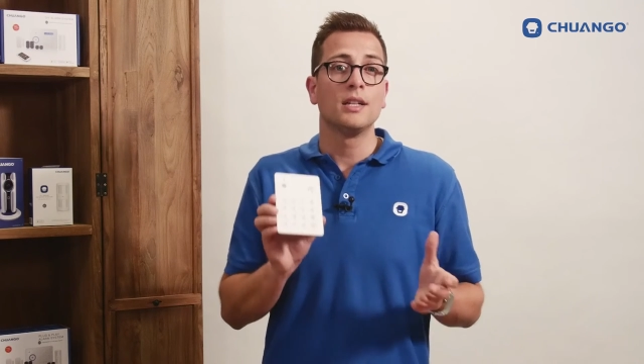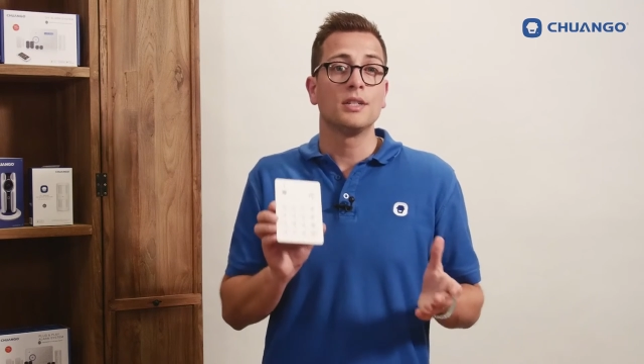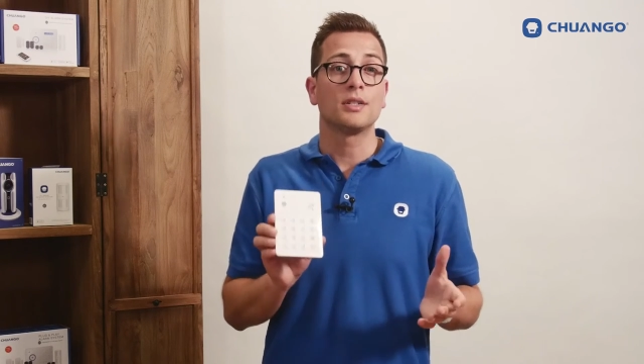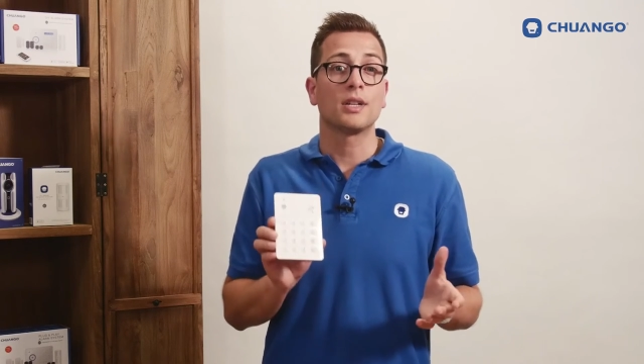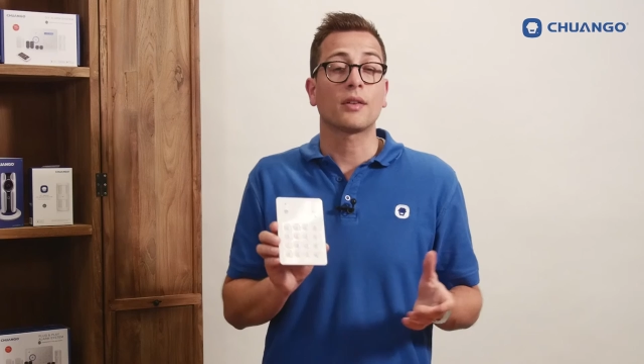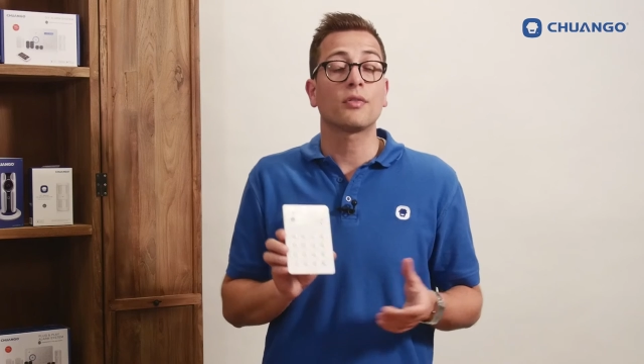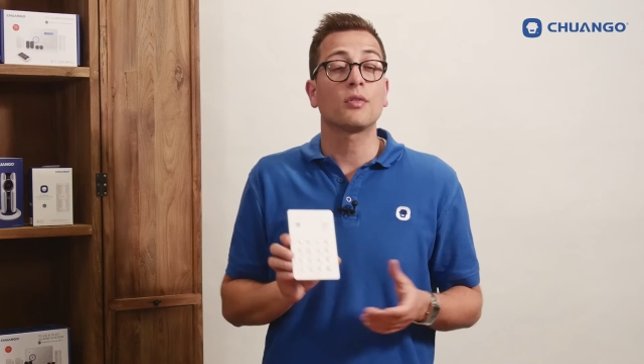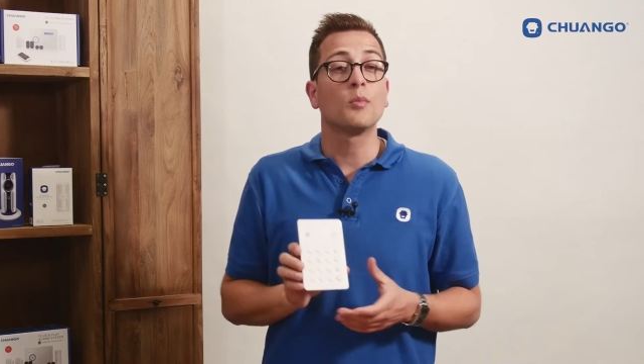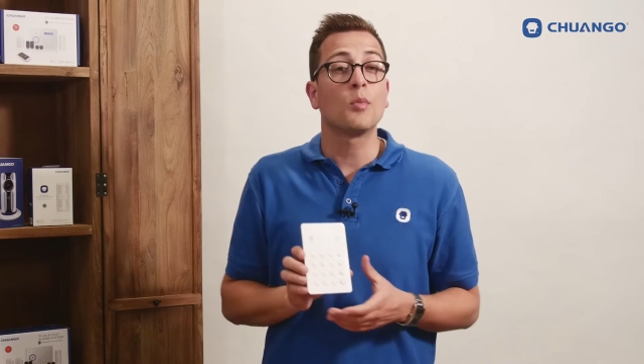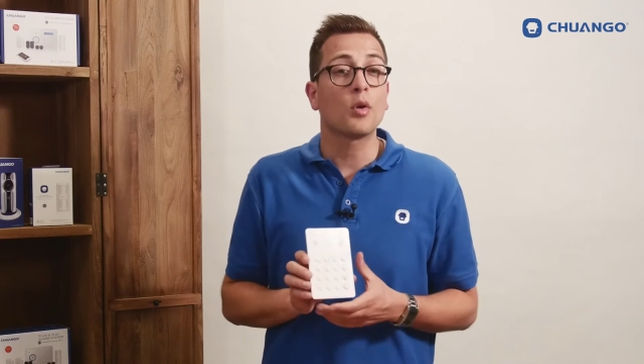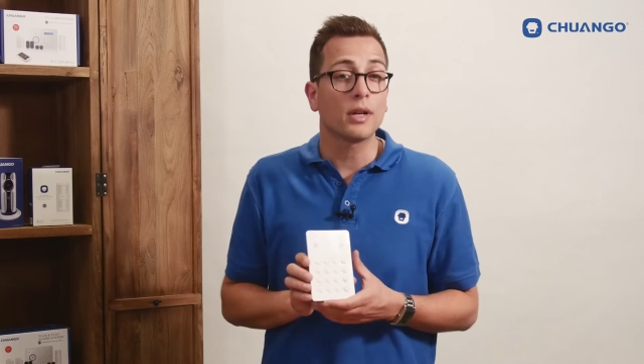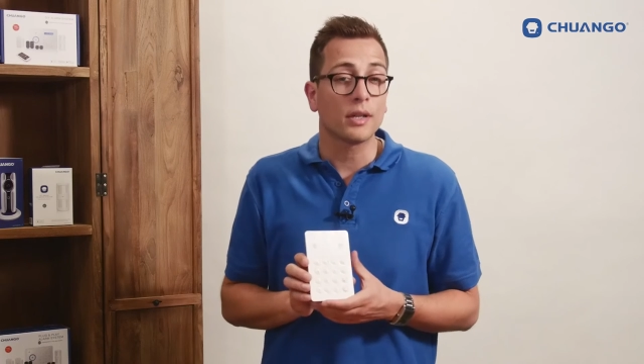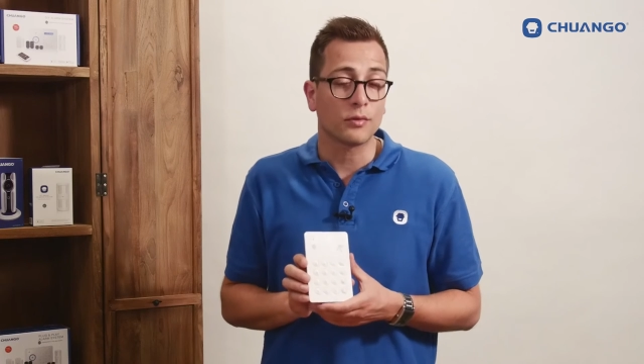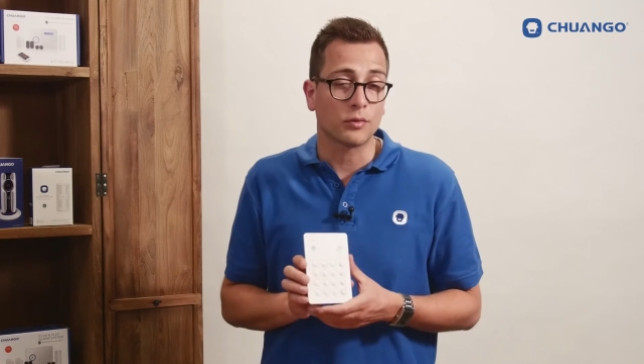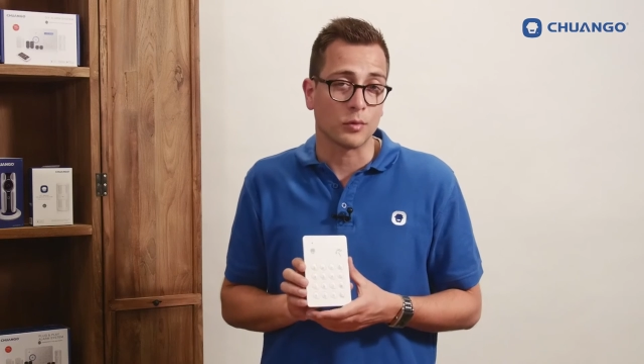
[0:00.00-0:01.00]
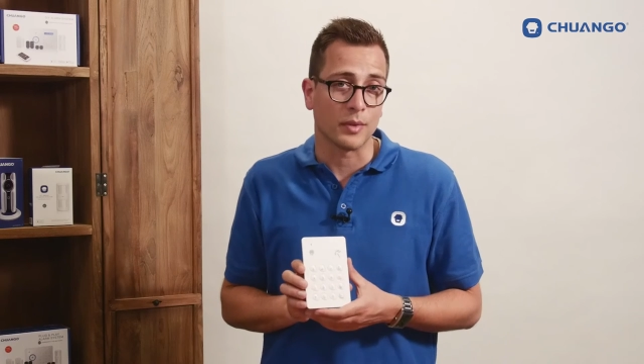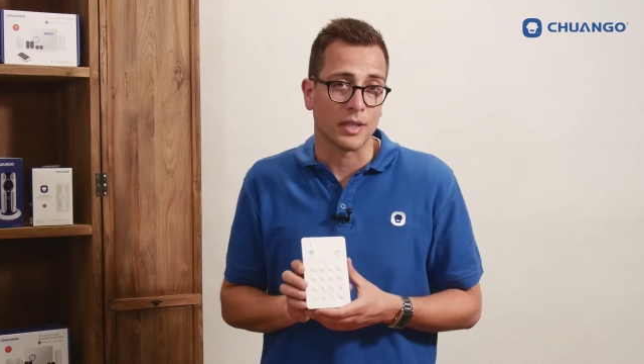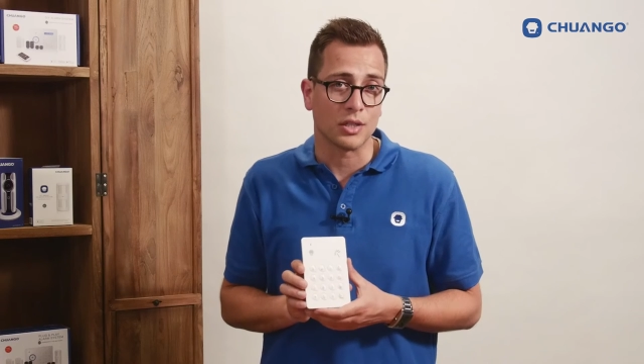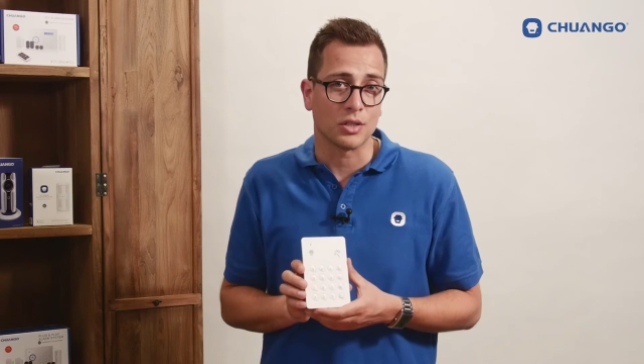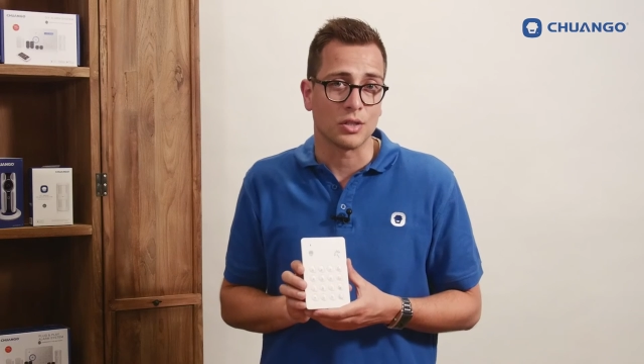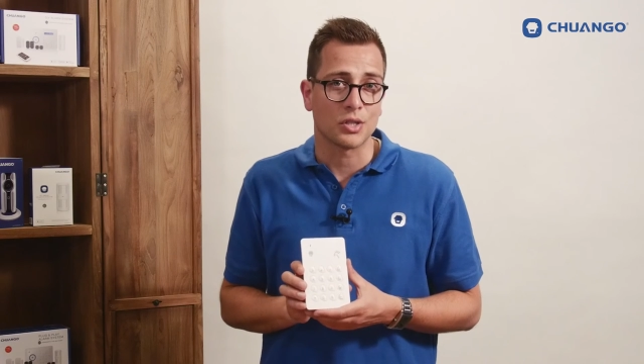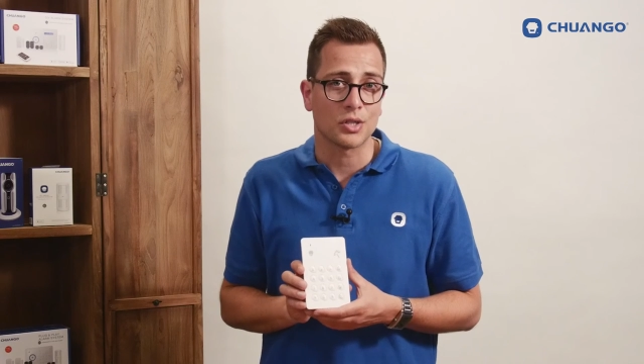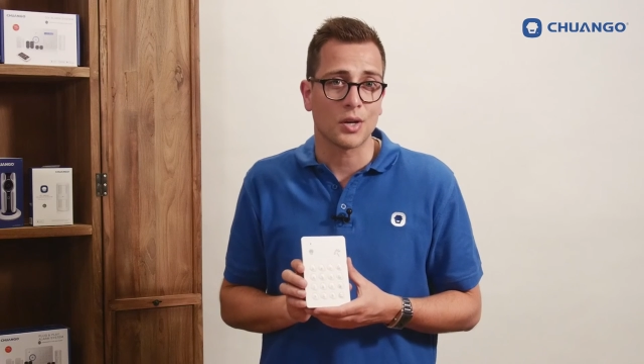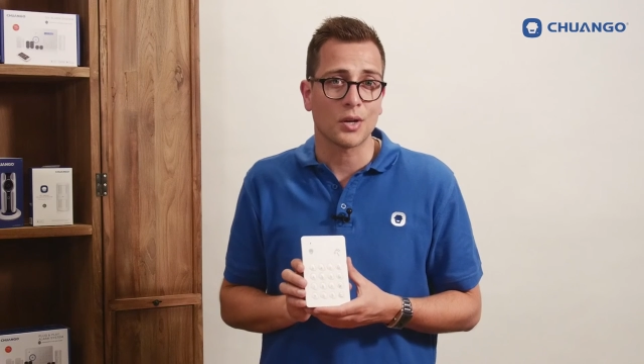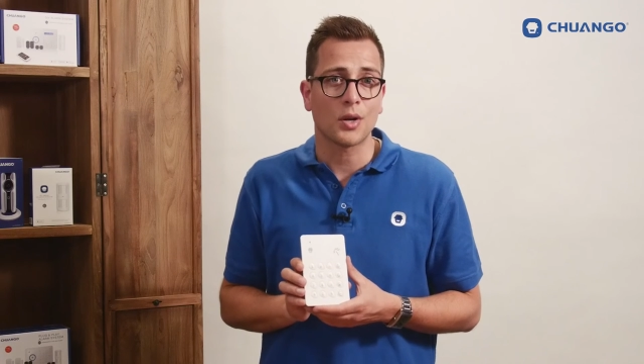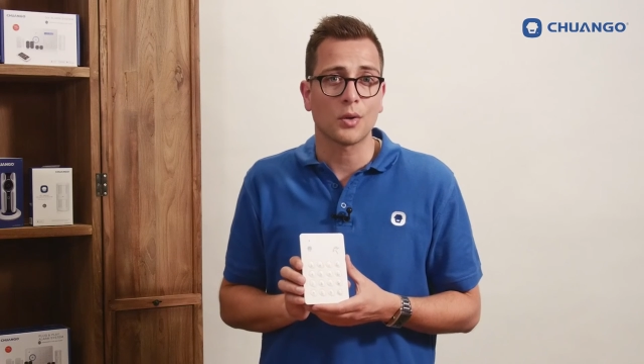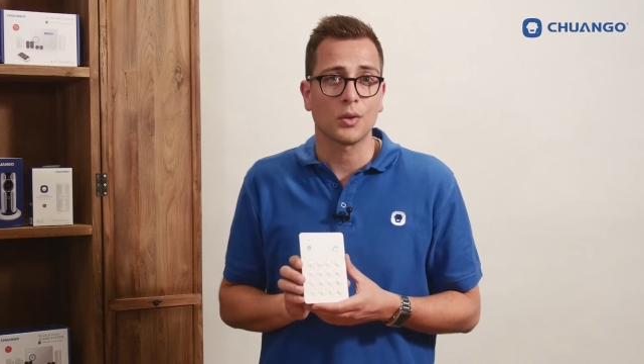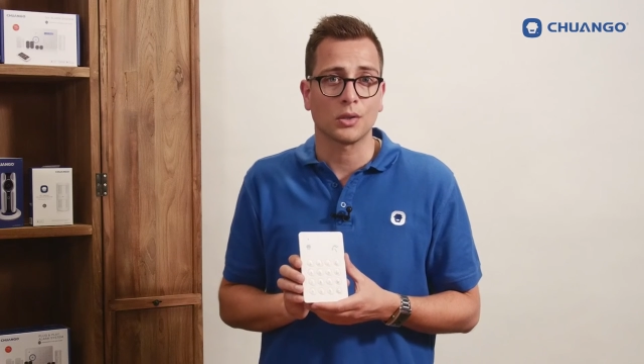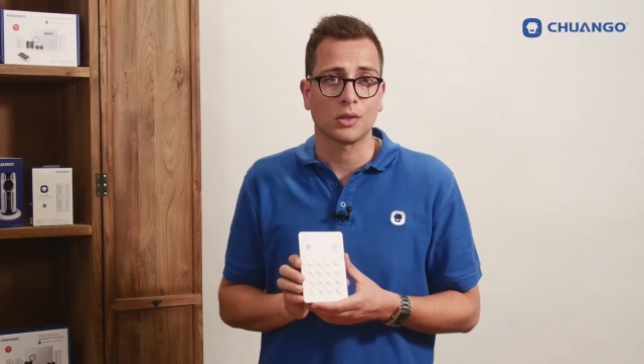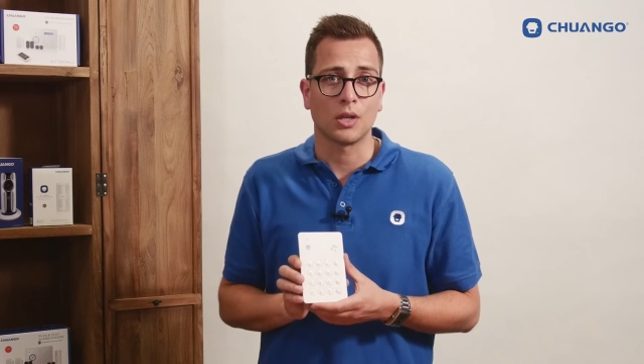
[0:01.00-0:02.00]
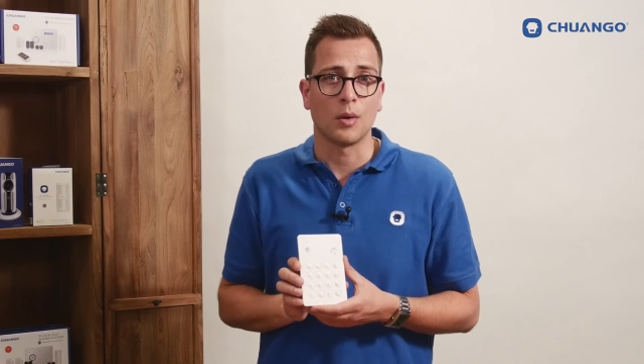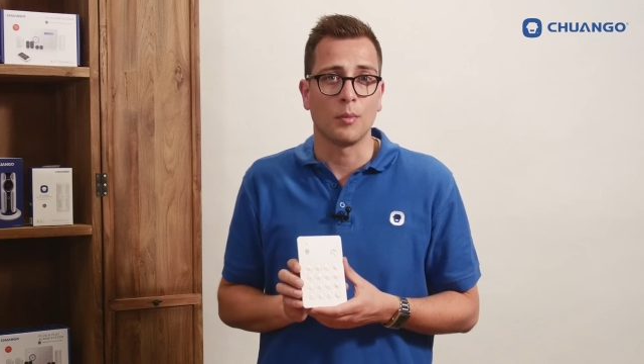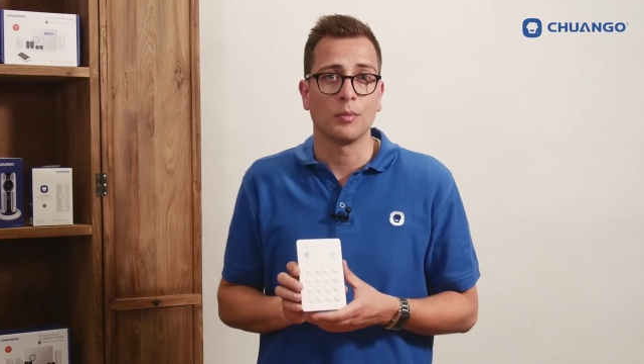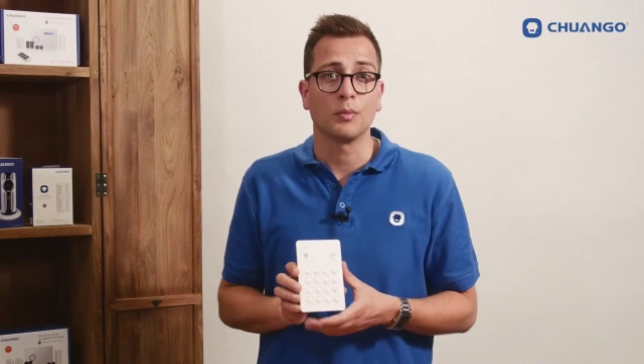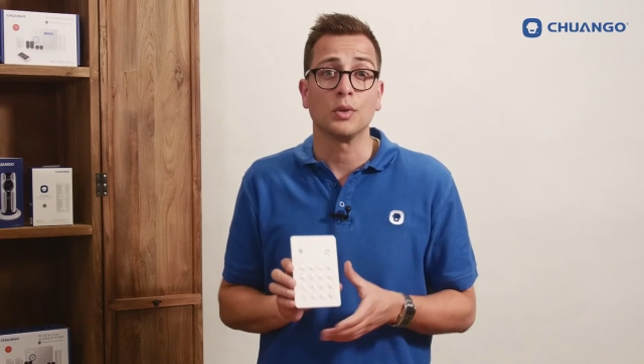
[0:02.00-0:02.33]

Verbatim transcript: Check for more information chuango.com,